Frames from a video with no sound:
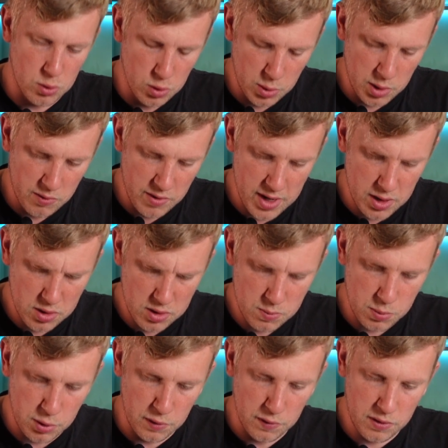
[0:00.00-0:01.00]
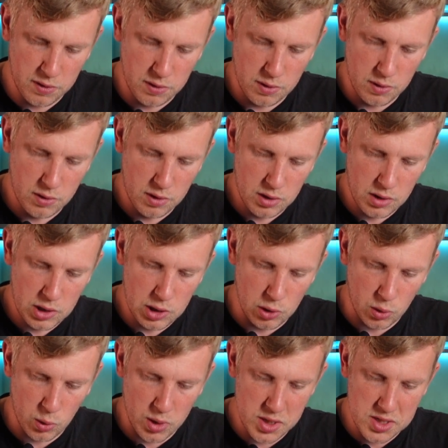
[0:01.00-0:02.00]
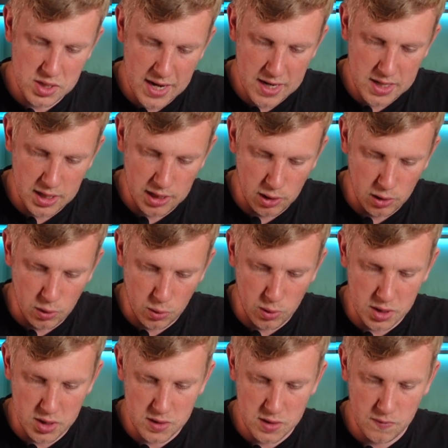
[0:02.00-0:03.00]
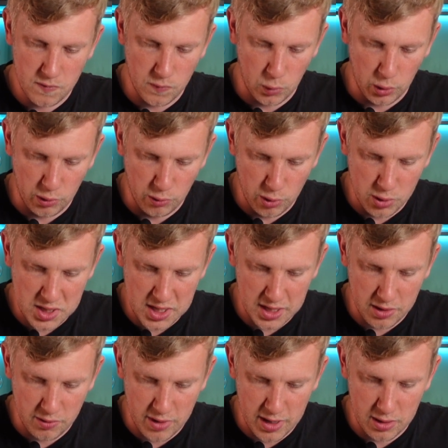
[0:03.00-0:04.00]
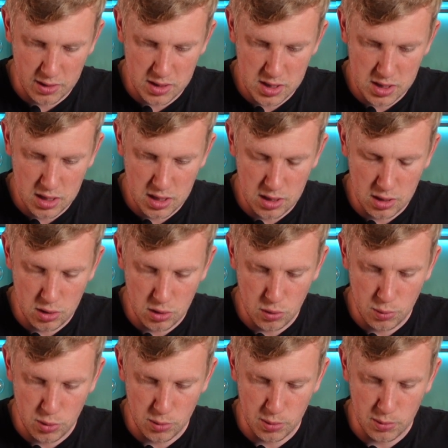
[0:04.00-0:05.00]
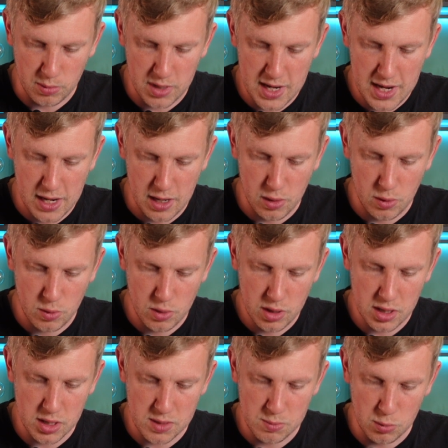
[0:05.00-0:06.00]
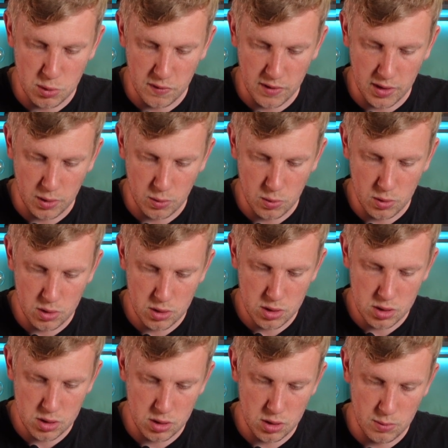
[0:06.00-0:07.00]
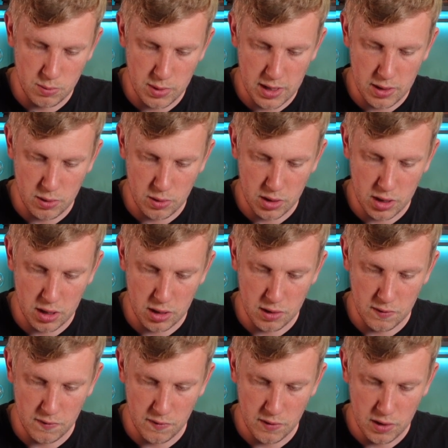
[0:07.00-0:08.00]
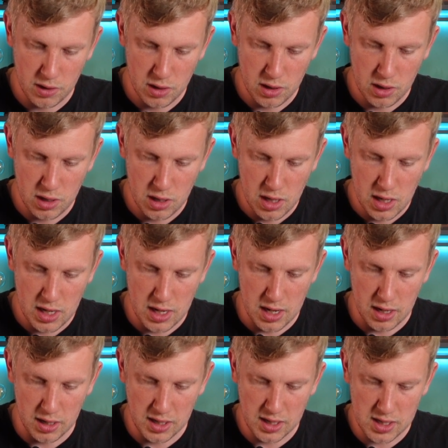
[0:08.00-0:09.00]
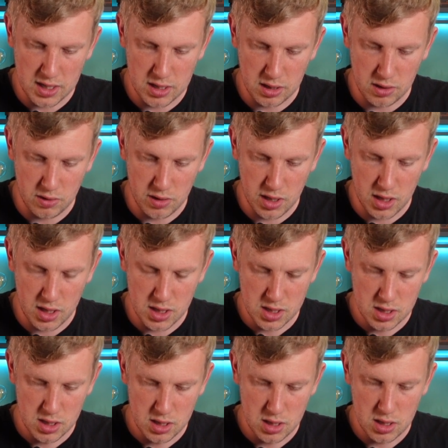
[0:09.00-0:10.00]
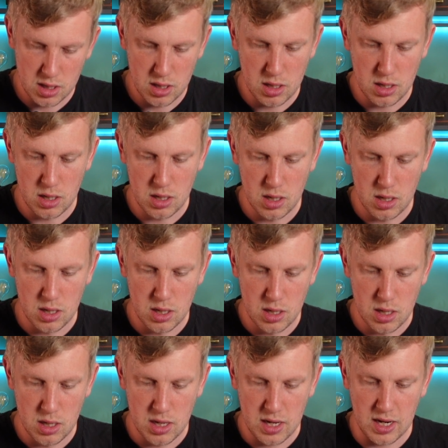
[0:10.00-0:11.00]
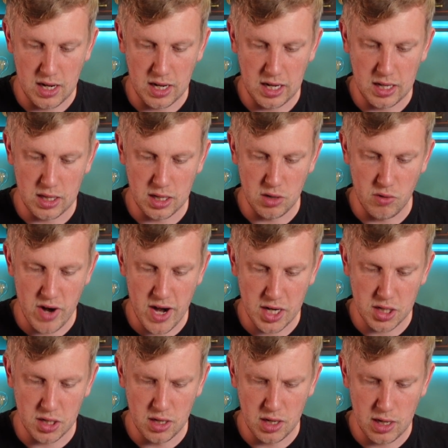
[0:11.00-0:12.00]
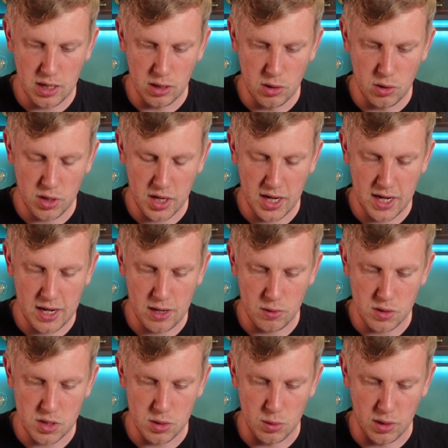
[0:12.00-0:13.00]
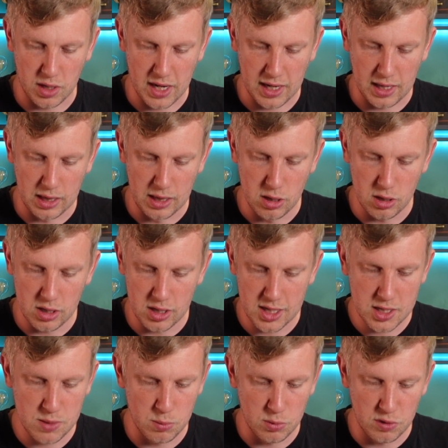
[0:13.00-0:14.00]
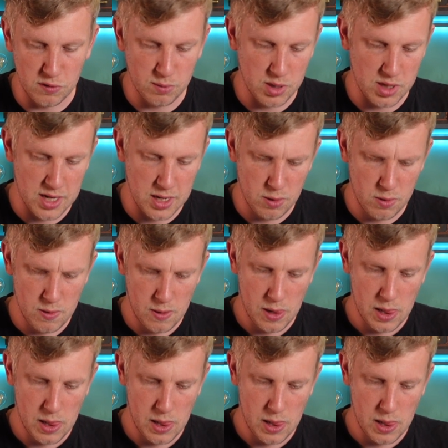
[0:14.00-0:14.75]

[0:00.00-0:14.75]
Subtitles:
all the way around, both clockwise, anti-clockwise, fully rotate it around, no problem. Now it's moving about kind of 90 degrees in either direction and locking out. So we're getting a lot less movement now.